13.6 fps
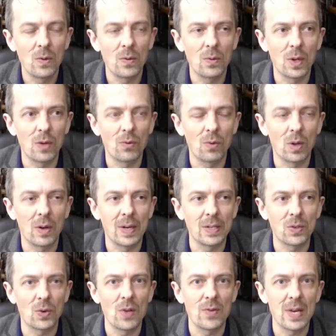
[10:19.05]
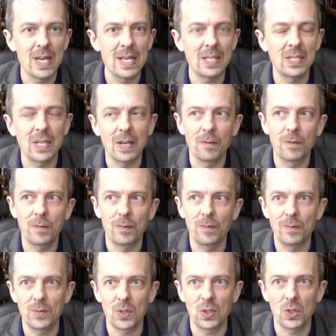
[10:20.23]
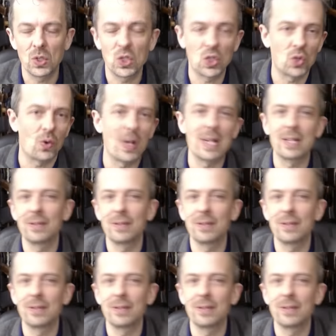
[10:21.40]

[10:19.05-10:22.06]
that relies on overheating to constrain